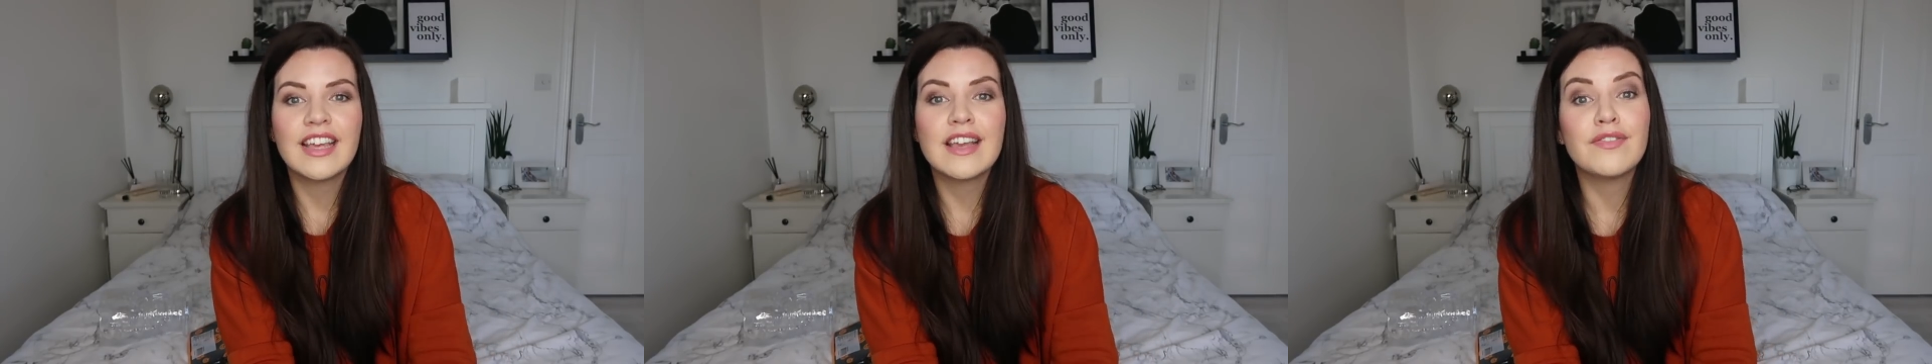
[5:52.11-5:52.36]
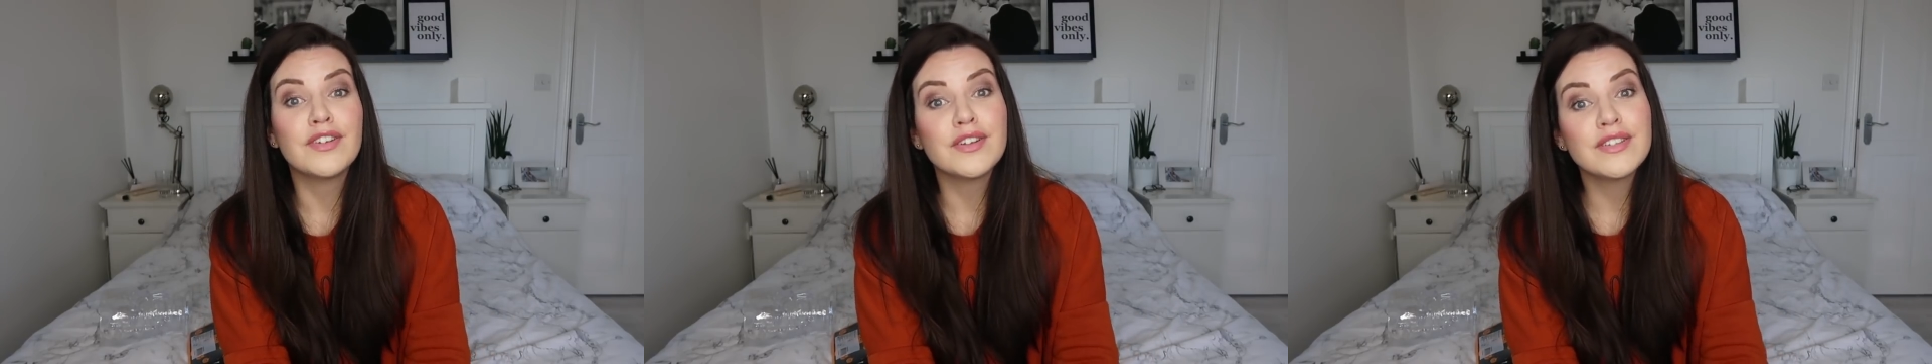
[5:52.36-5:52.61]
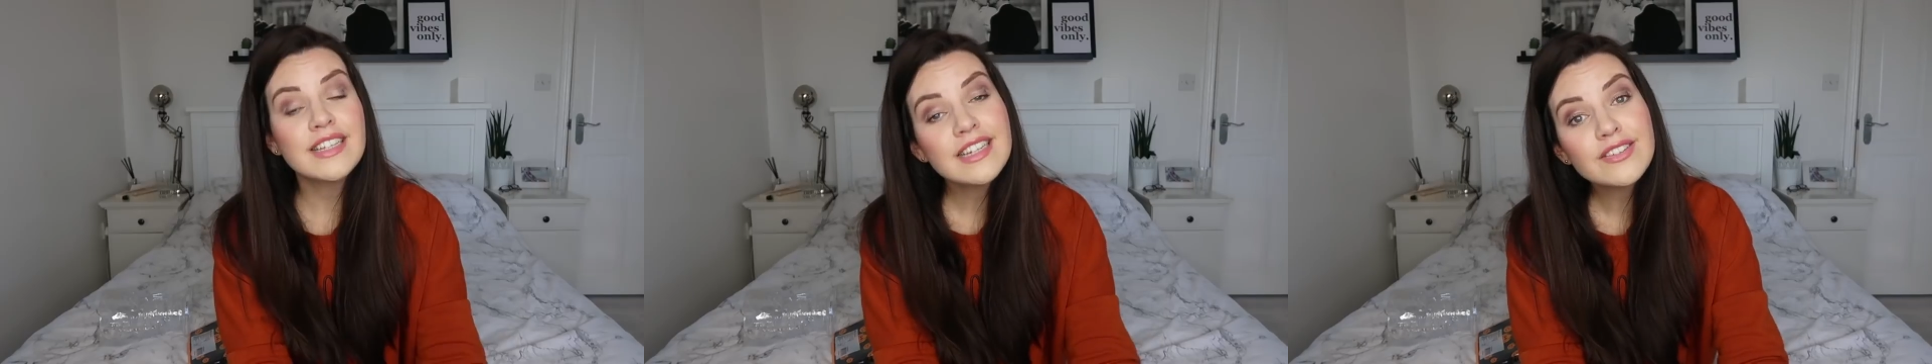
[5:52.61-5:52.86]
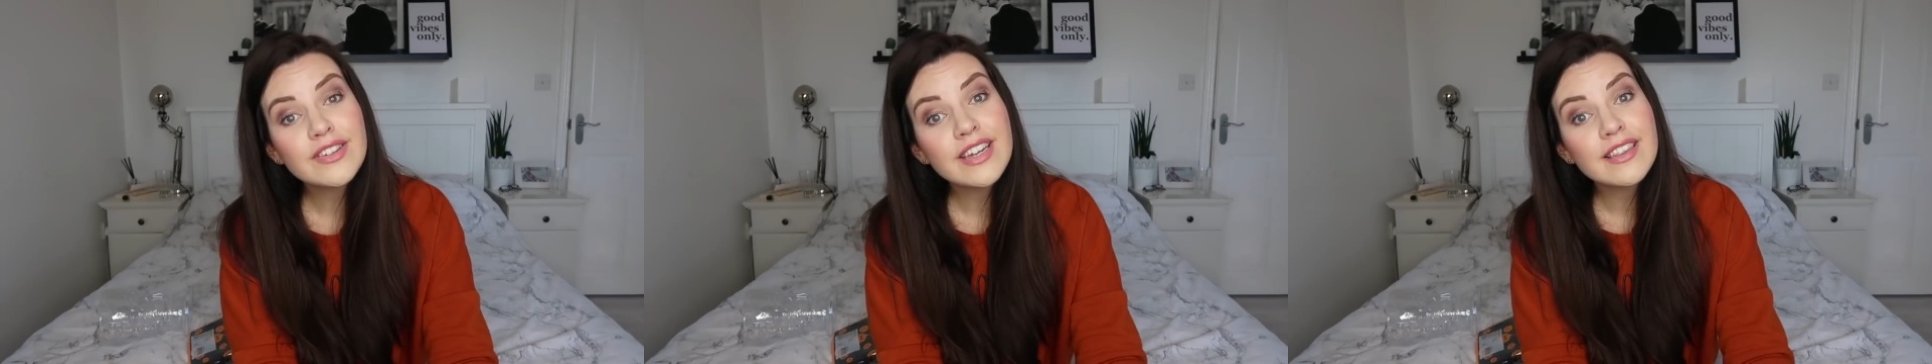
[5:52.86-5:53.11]
If you did
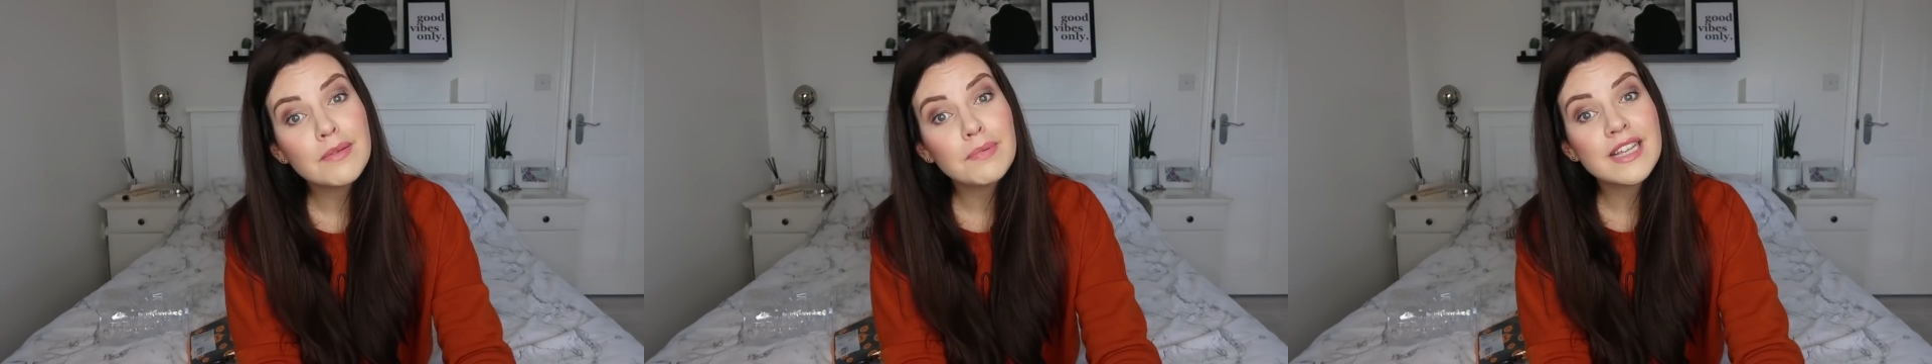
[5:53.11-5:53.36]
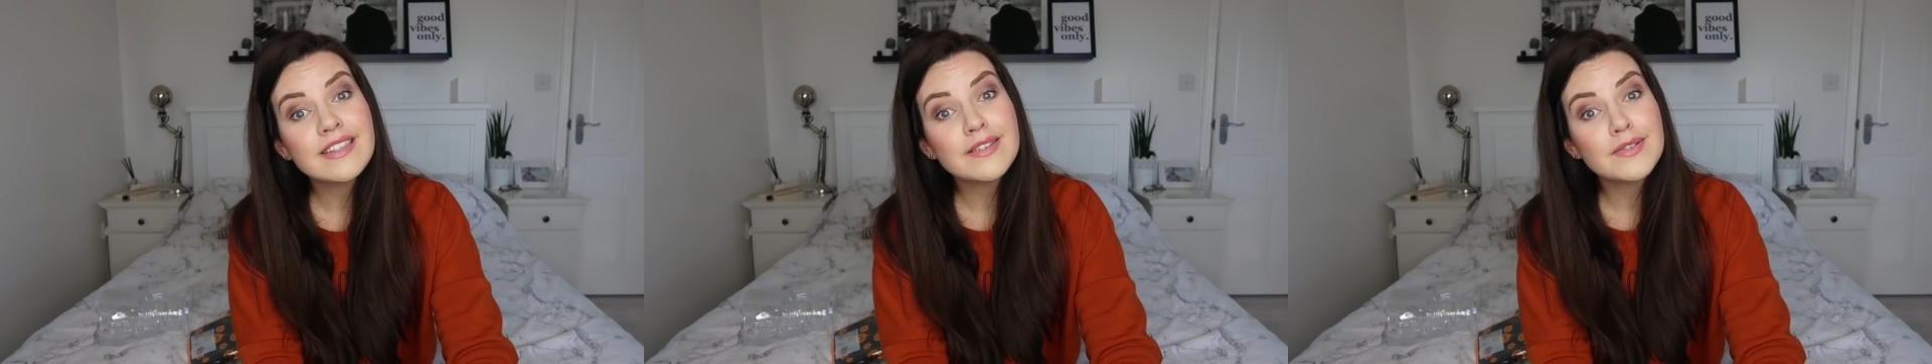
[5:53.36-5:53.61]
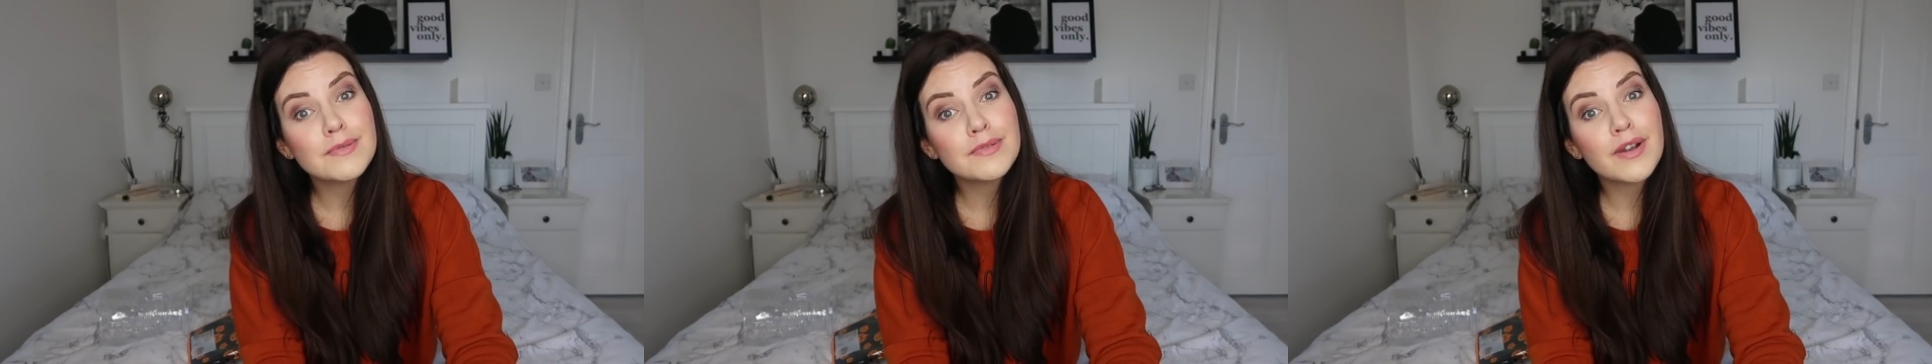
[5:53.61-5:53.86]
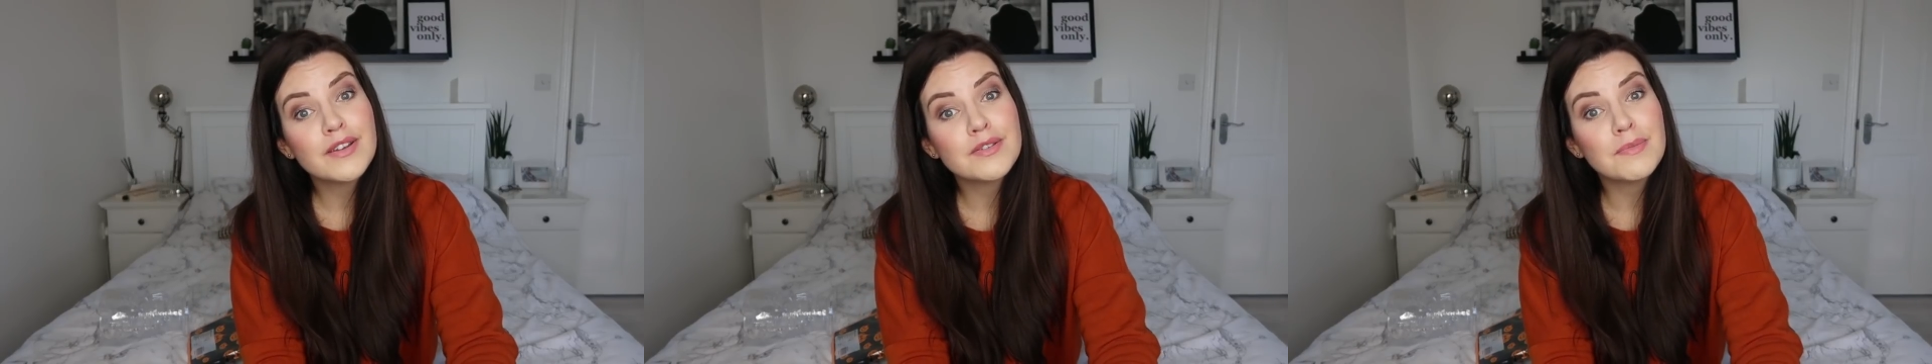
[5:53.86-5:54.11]
enjoy it, then please do
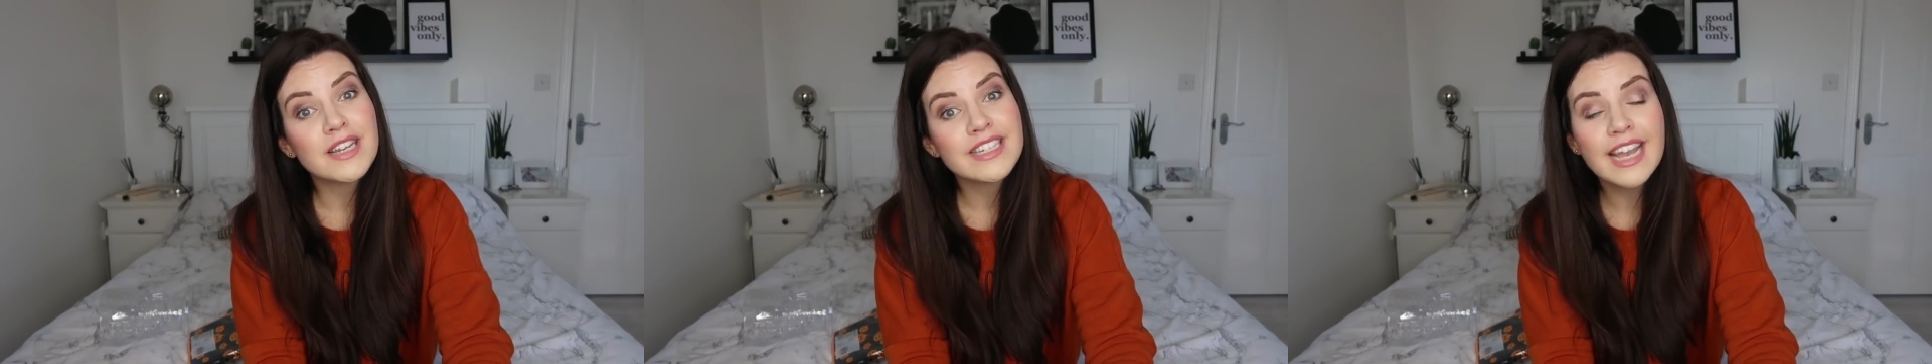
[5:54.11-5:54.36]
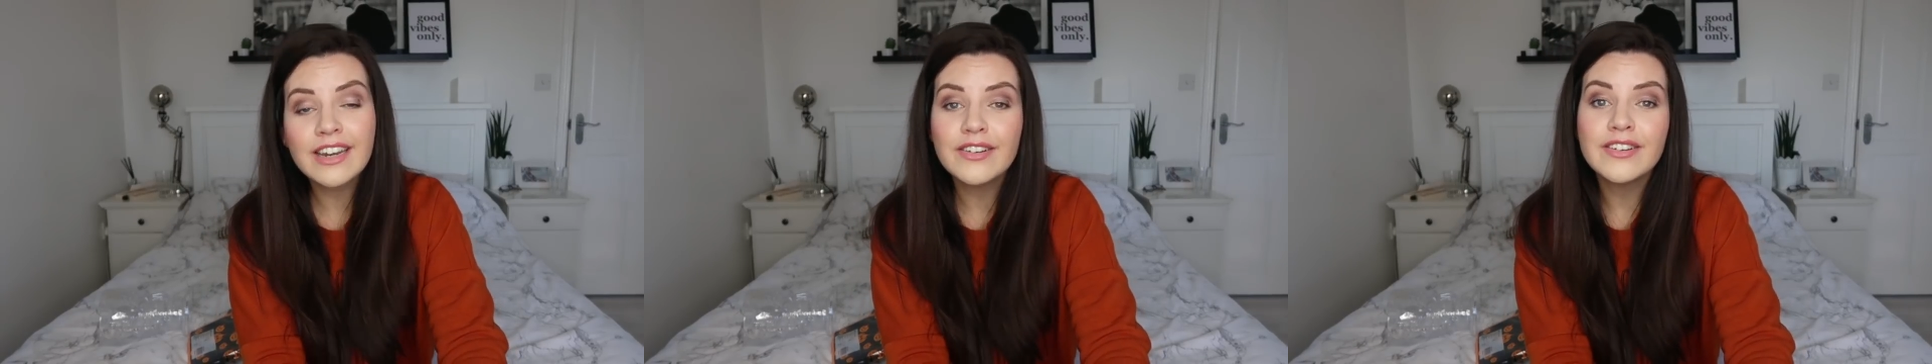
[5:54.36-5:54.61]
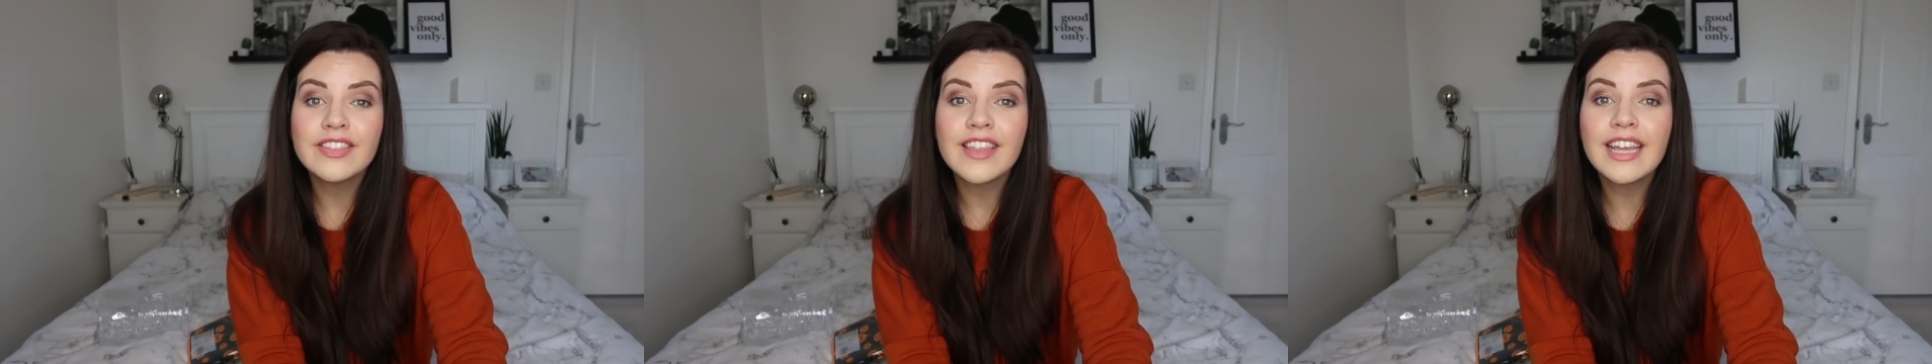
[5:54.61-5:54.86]
subscribe to my channel.